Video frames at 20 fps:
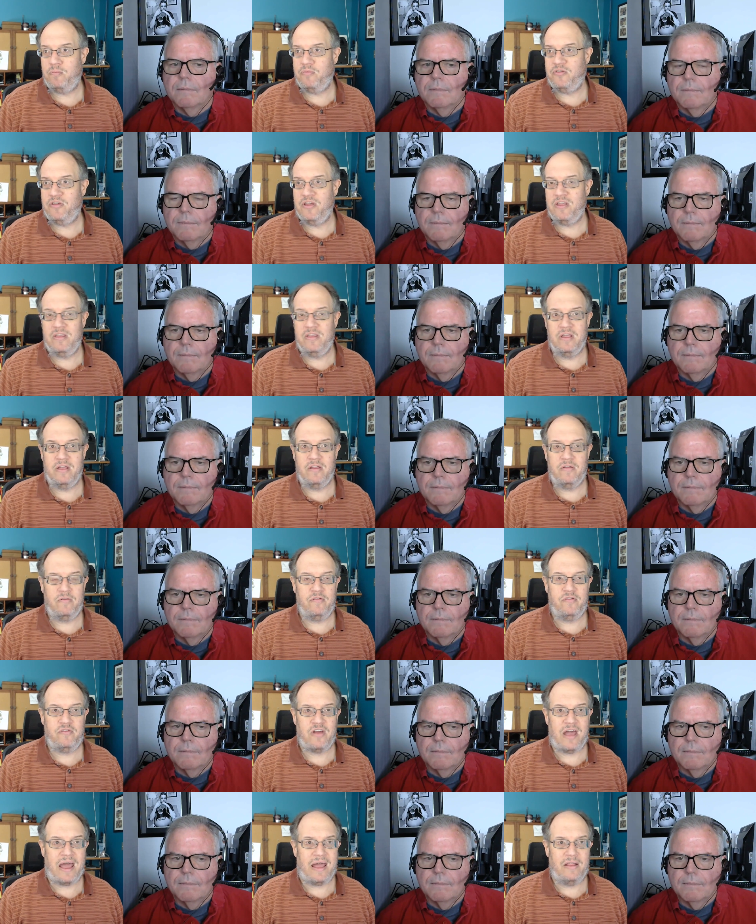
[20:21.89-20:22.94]
Speaker 1: sitting and
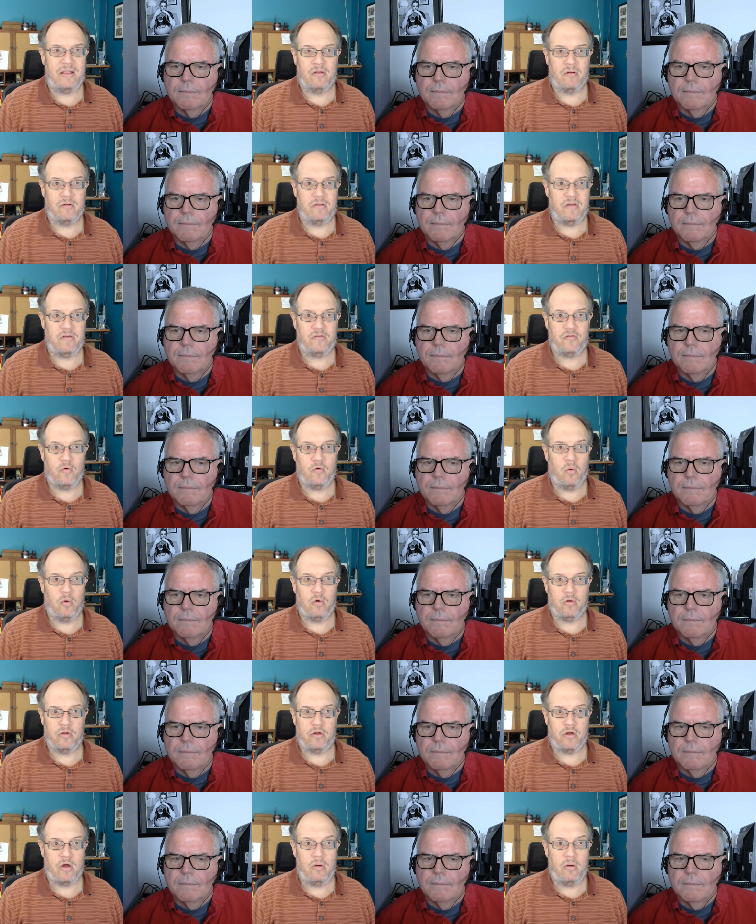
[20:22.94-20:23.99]
chatting on discord
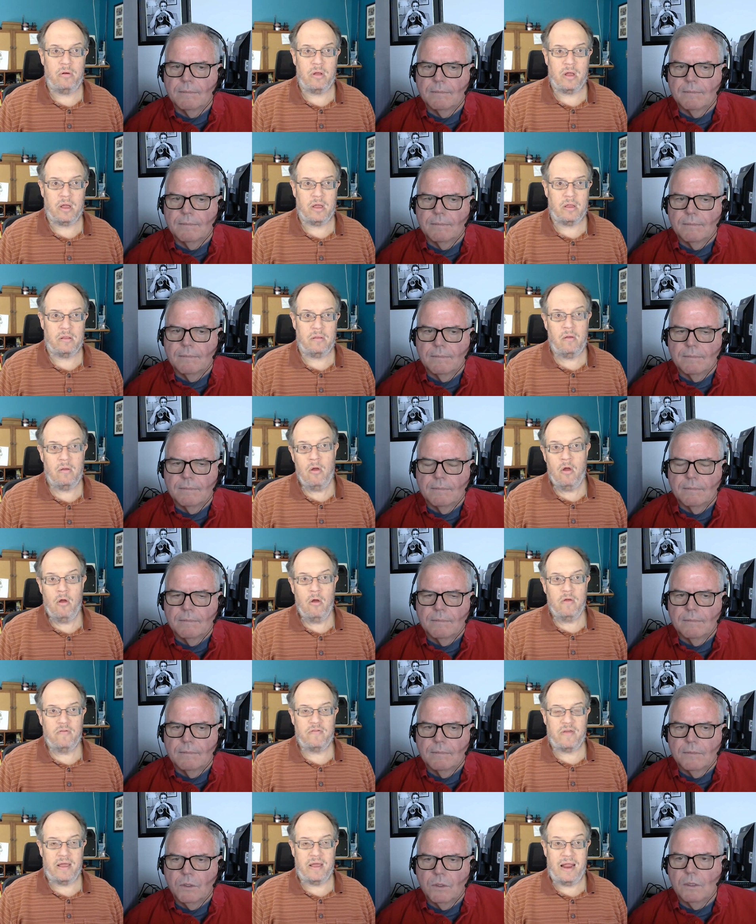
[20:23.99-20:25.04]
and coding and
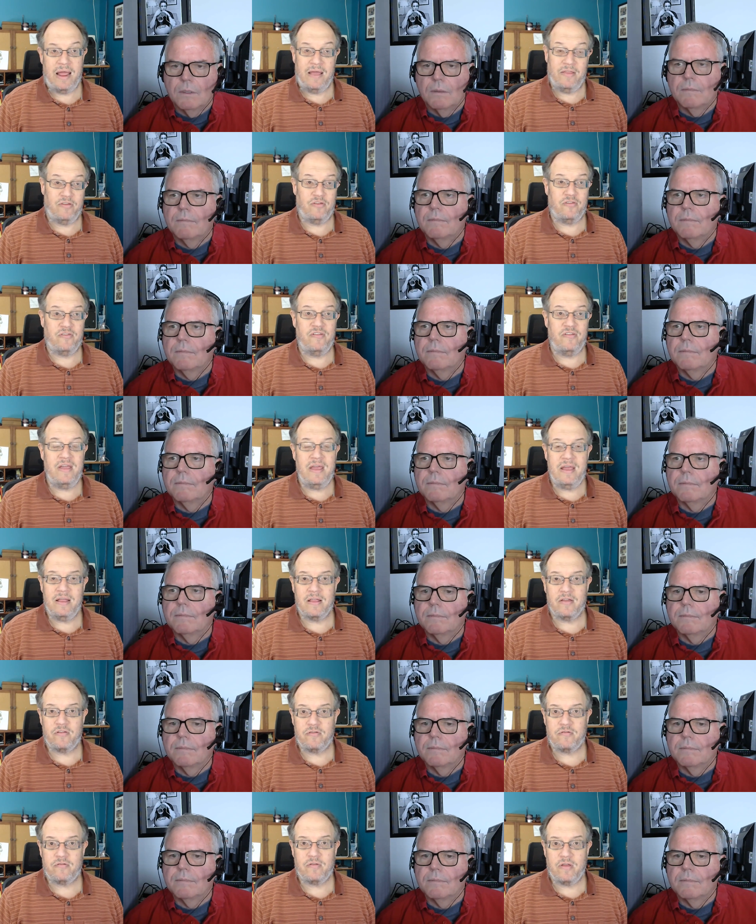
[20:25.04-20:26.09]
saying sure. hey this is neat
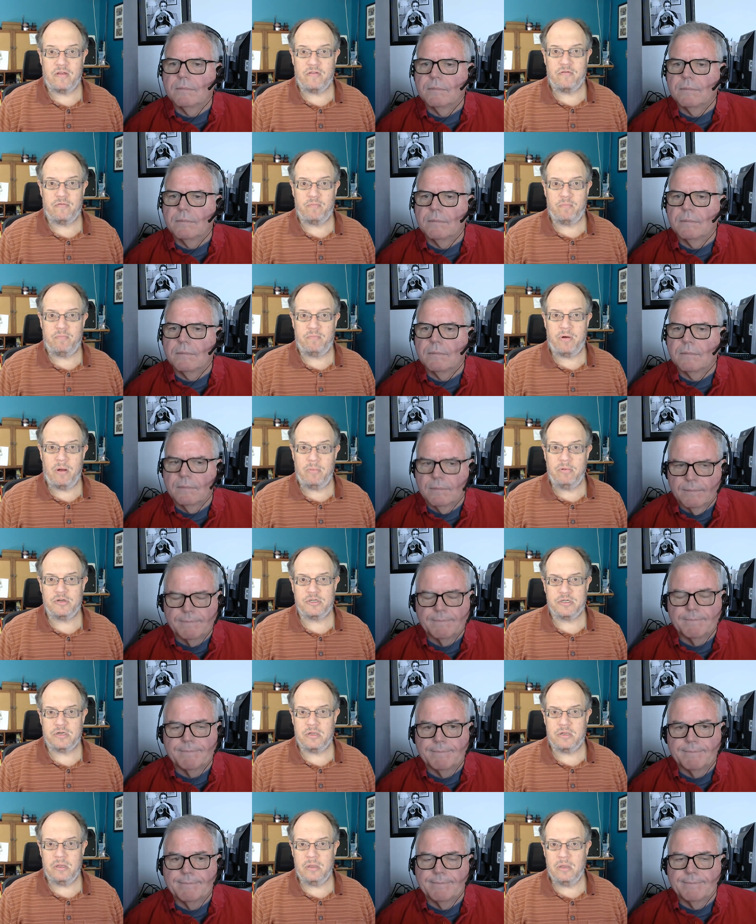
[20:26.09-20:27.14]
let's let's publish
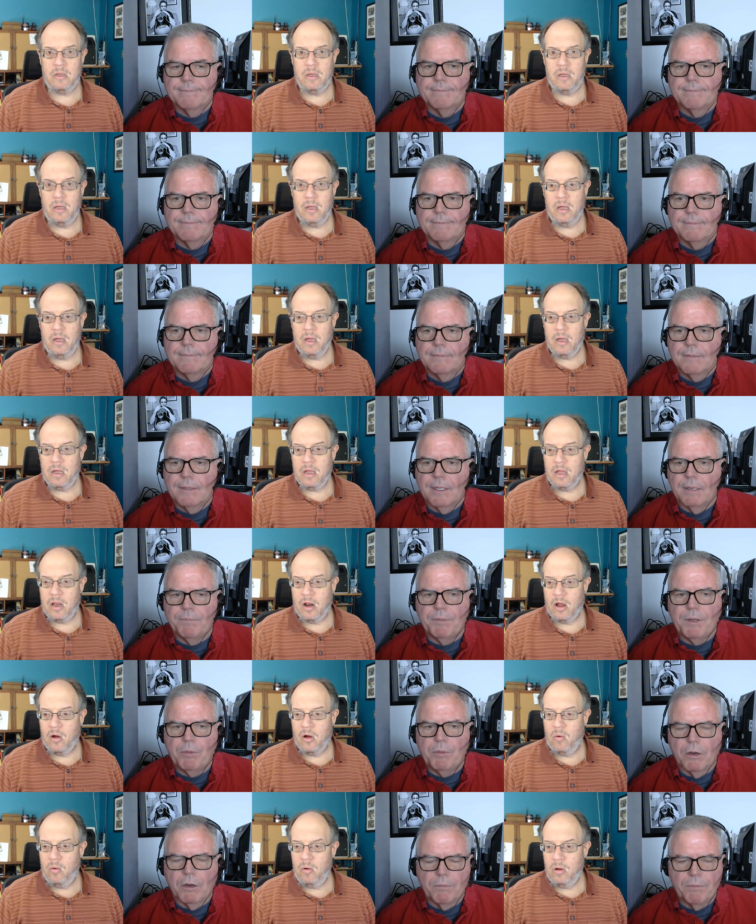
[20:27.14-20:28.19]
it
Speaker 2: and you
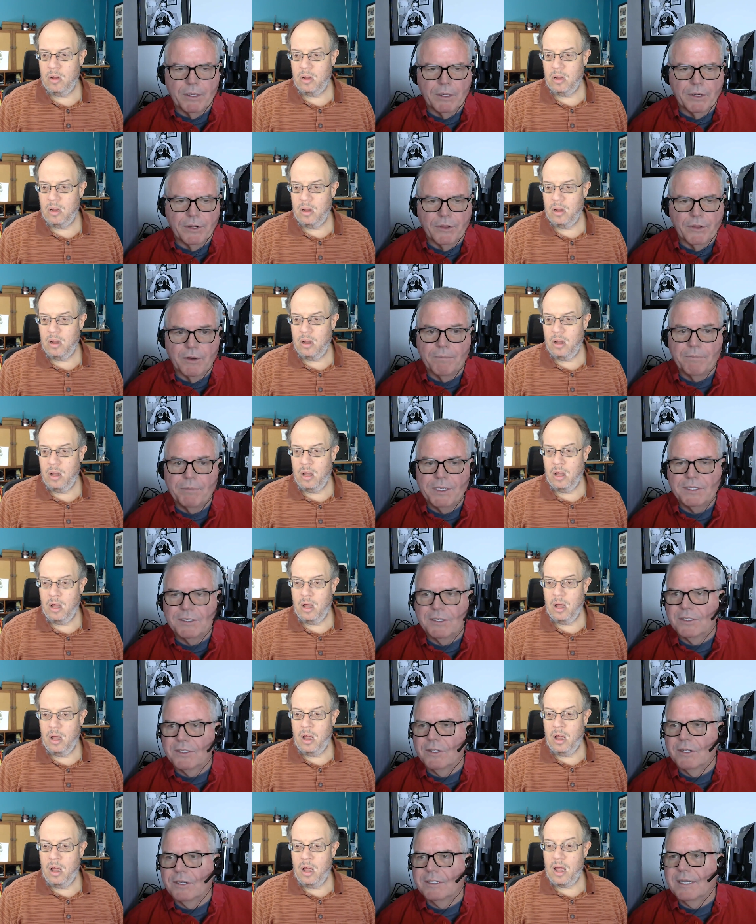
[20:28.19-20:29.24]
people know? are building their
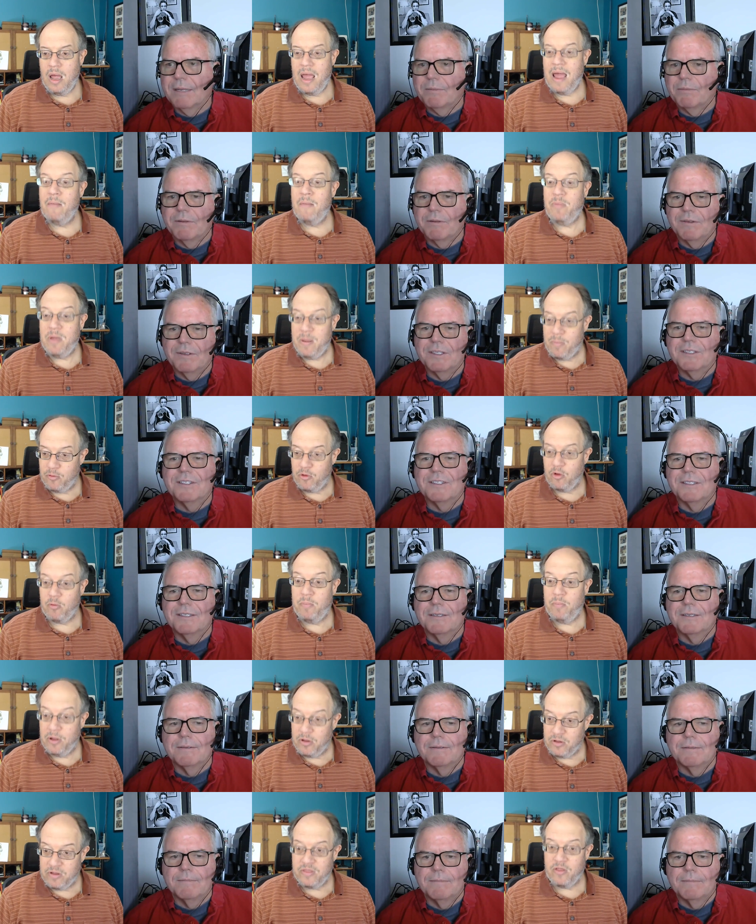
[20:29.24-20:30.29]
business on top and people this. are
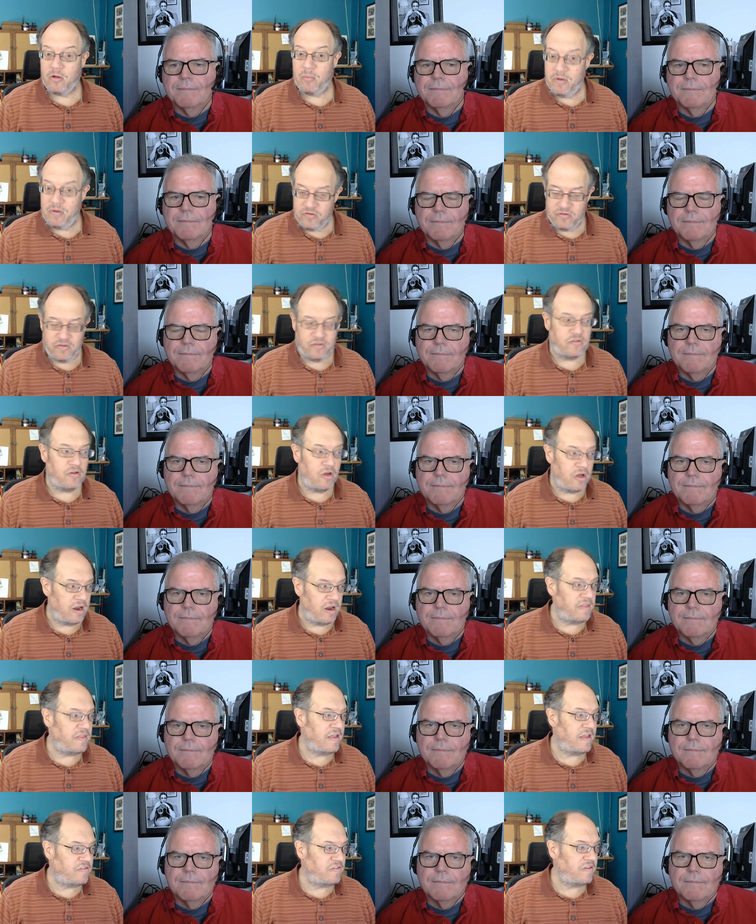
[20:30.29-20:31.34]
Speaker 1: building their business on it
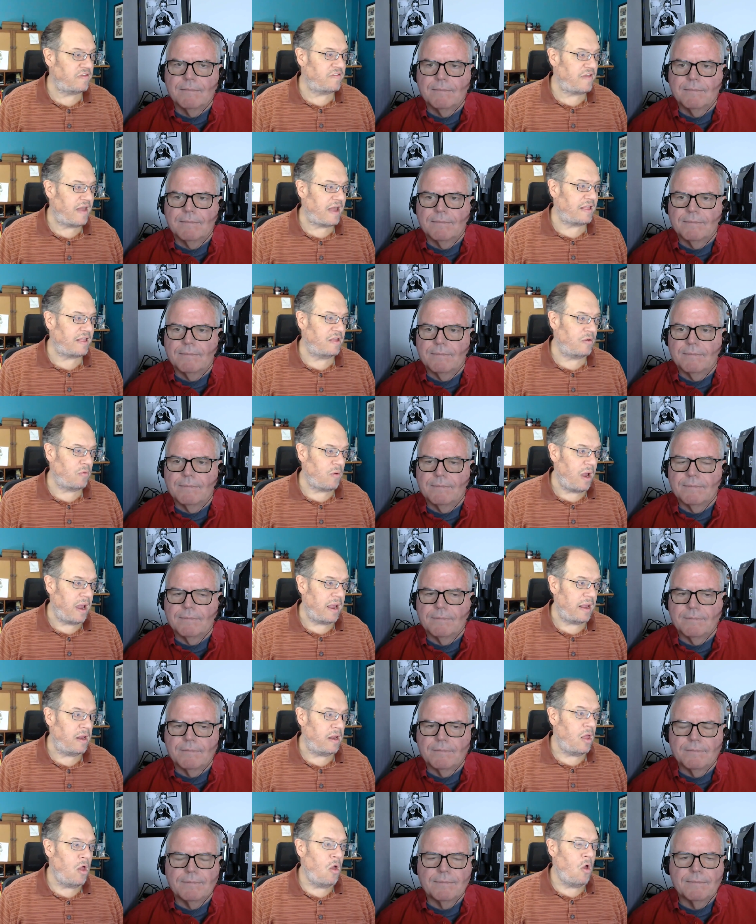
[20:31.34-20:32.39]
that's exactly
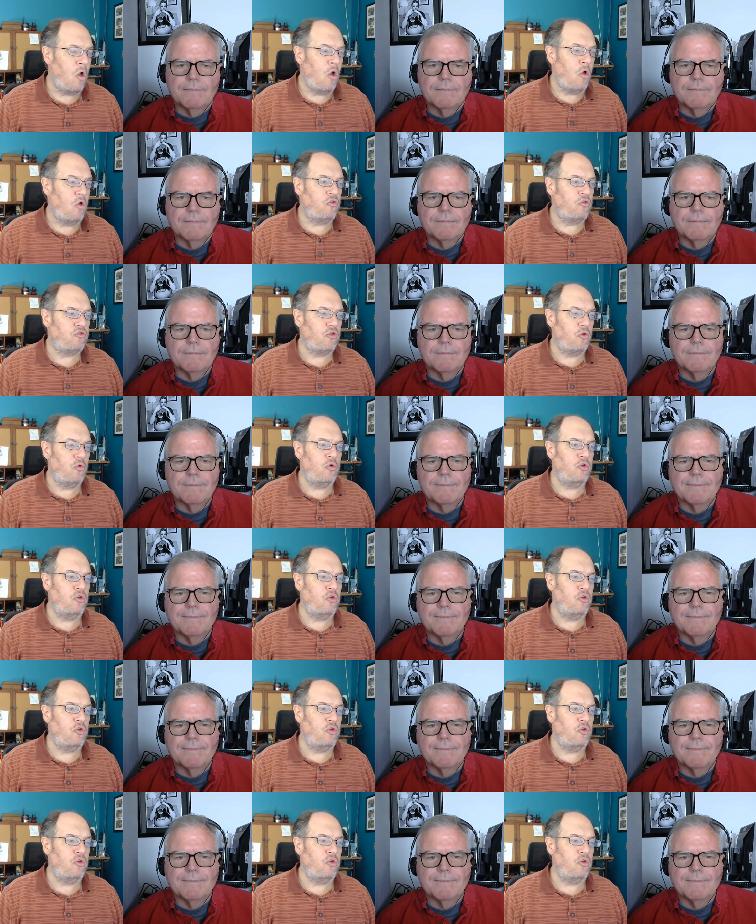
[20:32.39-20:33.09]
right so